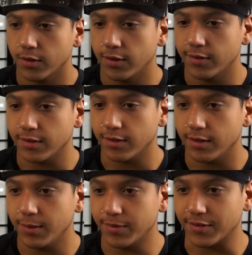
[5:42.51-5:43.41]
well, here's
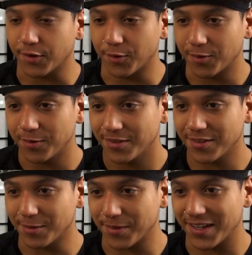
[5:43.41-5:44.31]
Ebizo. What's
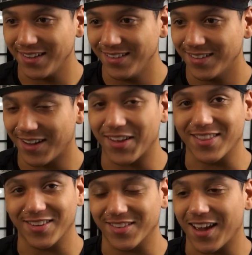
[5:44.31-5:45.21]
up, man? I
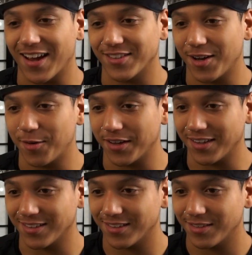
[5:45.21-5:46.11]
like this guy. He's
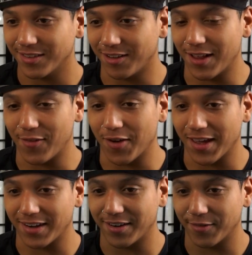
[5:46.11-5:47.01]
always the
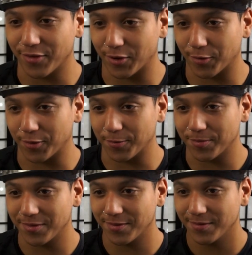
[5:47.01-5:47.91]
level-headed of the group.
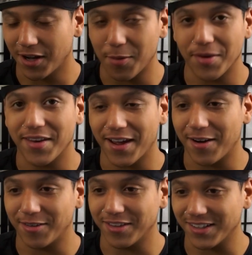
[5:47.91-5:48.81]
Calming
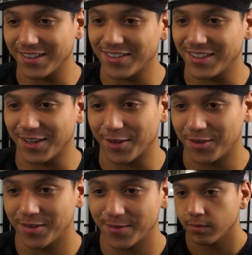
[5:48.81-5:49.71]
down Lady
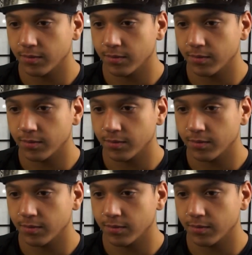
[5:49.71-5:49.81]
Chiyo.